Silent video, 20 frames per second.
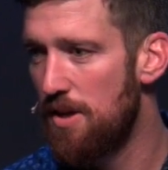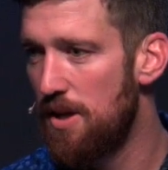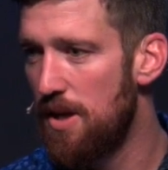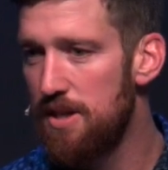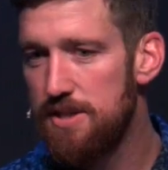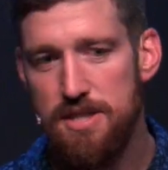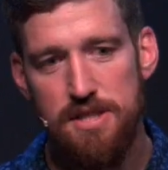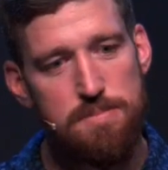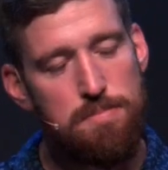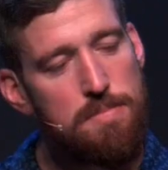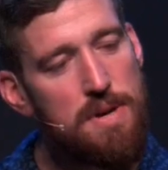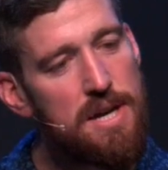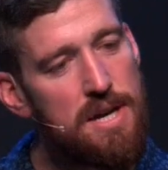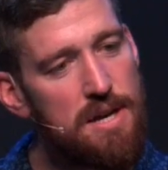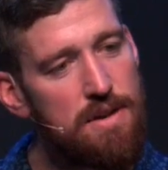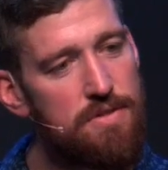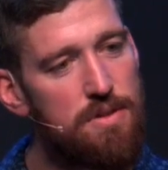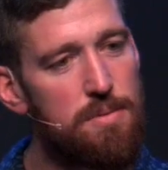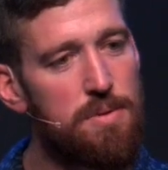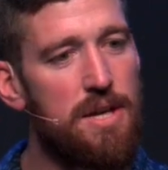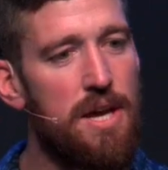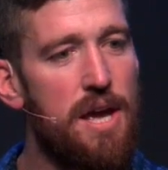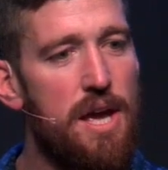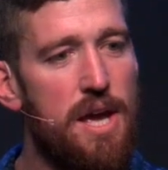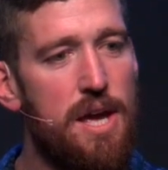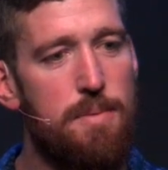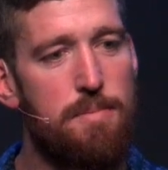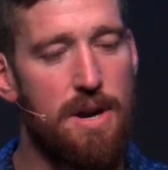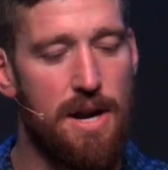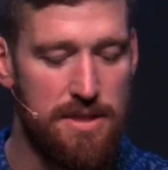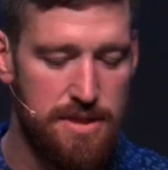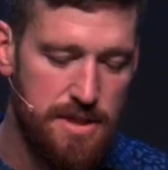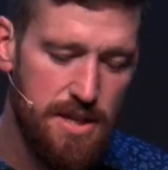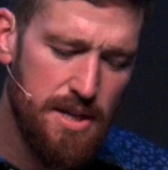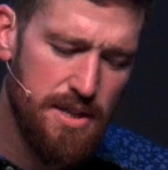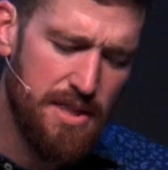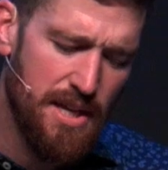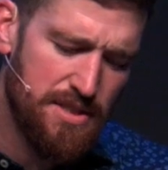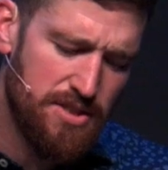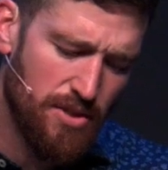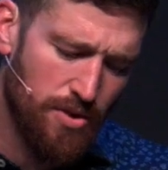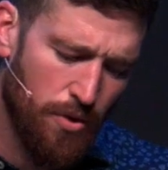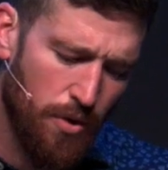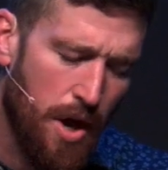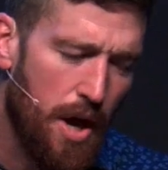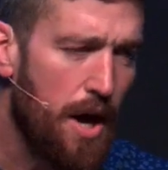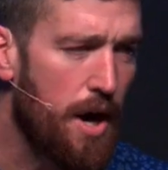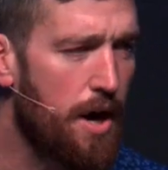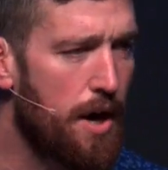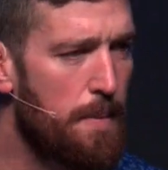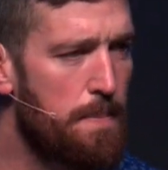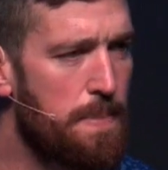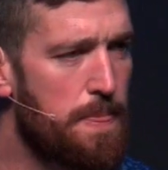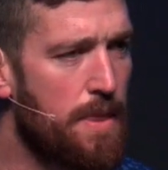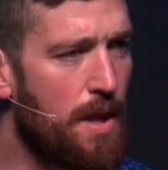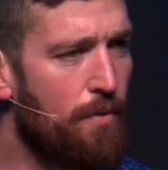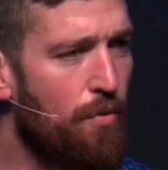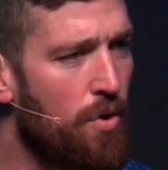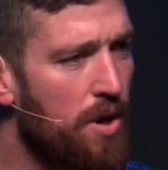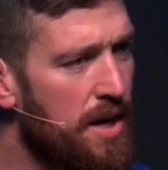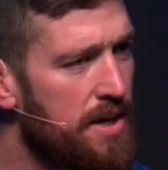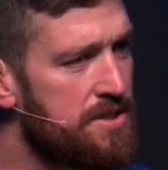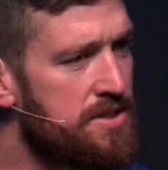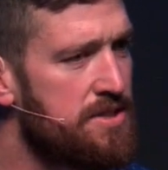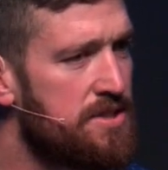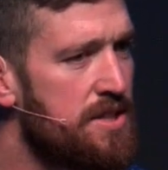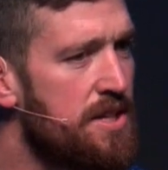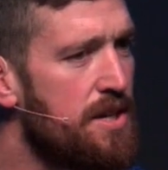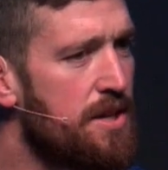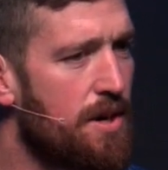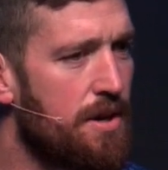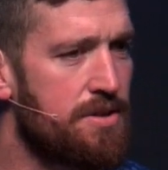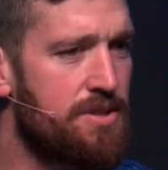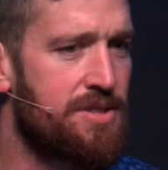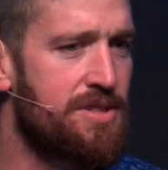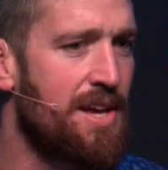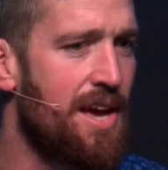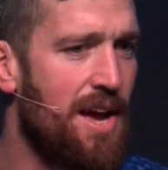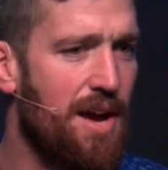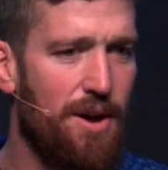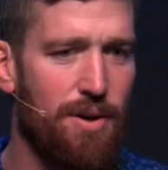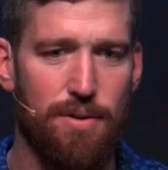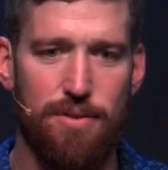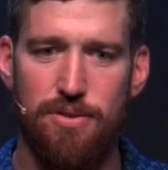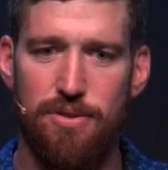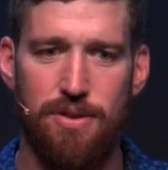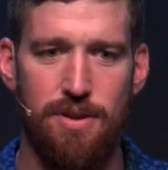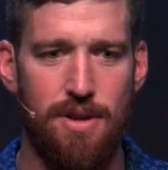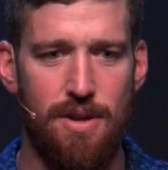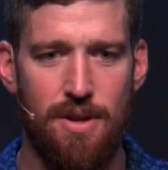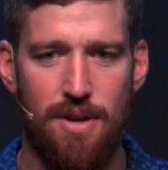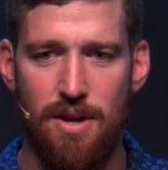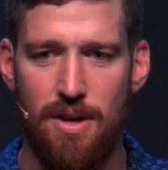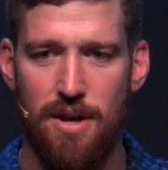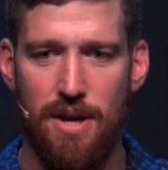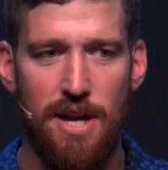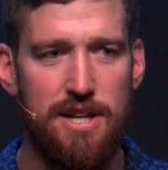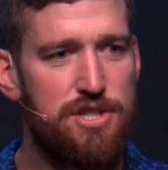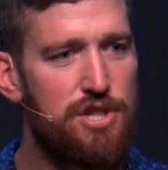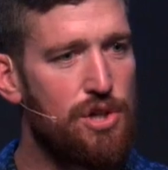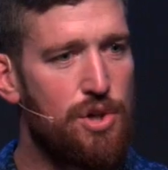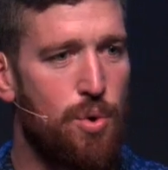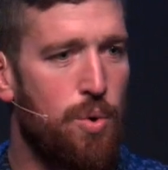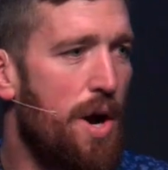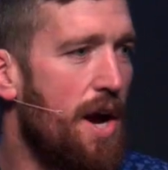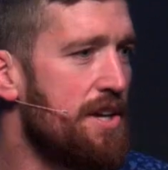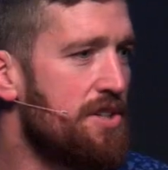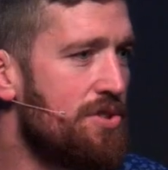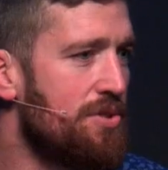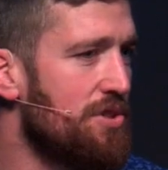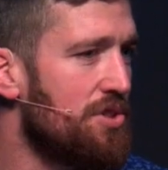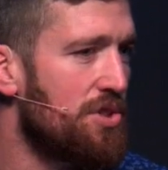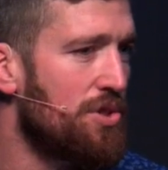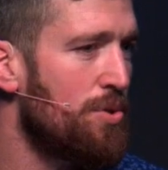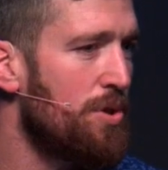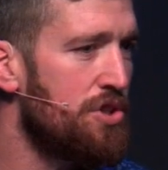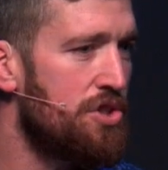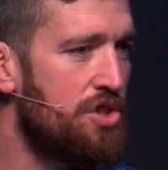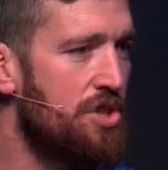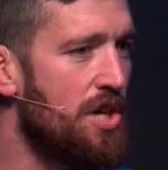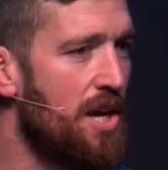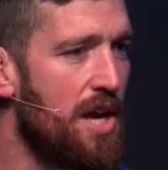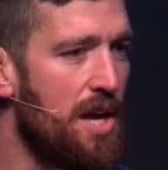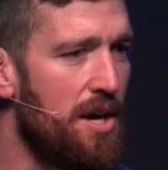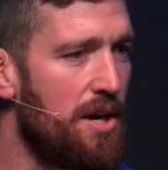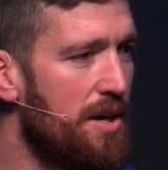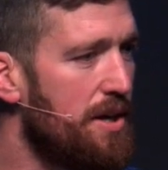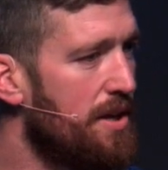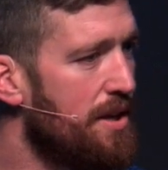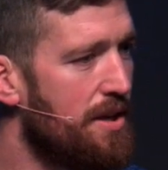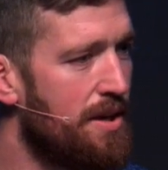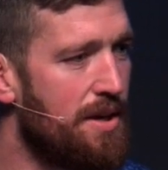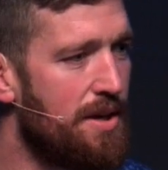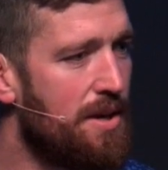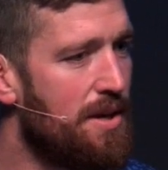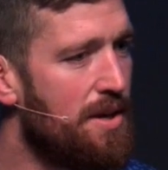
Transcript: And it says, many of them came. And I think that's a lot of what I see in our South. It's a Christless Christianity.